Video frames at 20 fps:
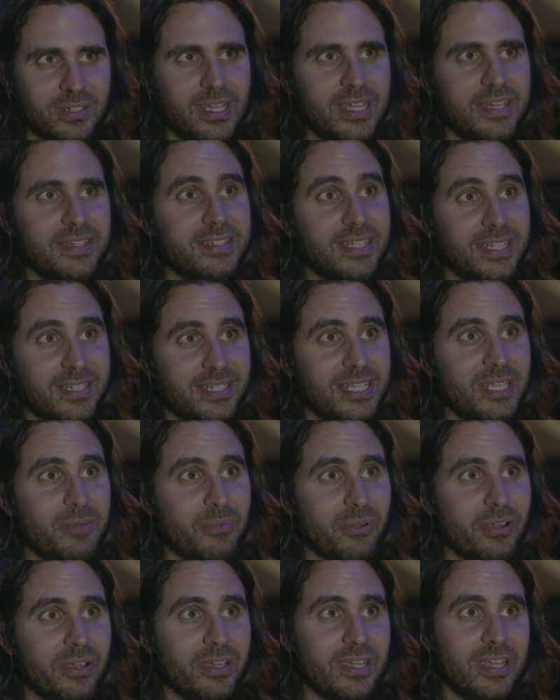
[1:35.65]
and dig
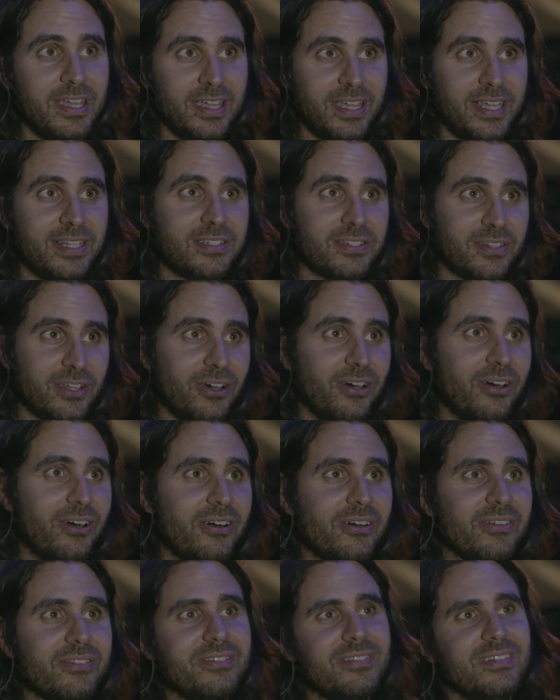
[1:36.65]
deeper into the heart
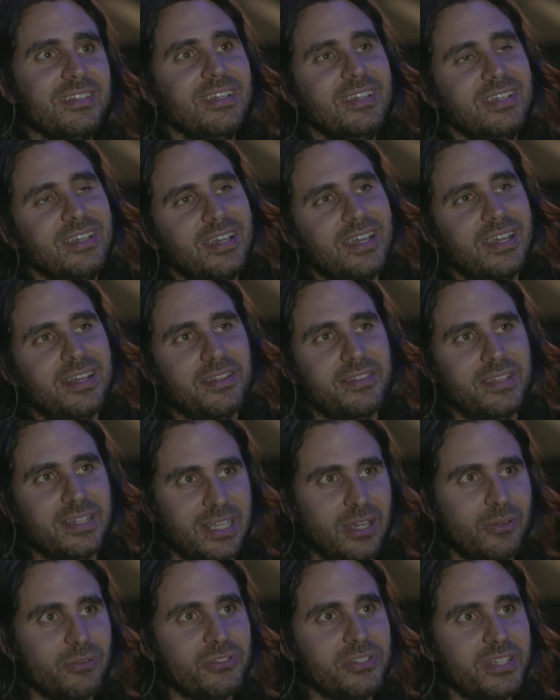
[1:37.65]
and I think
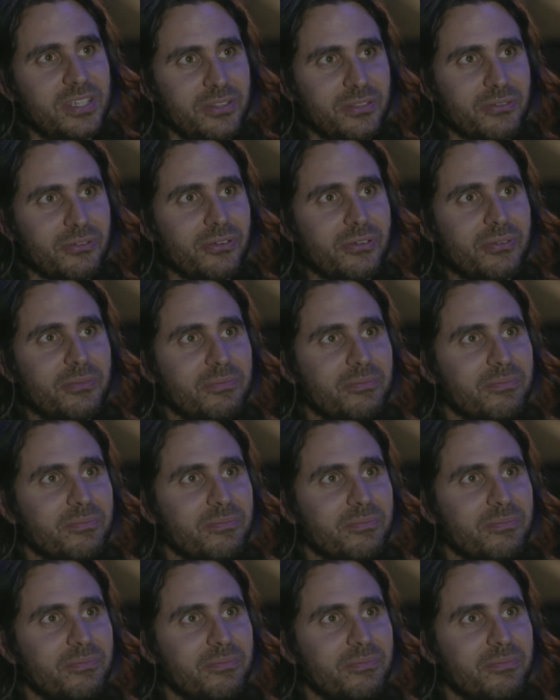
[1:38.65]
that will see you through.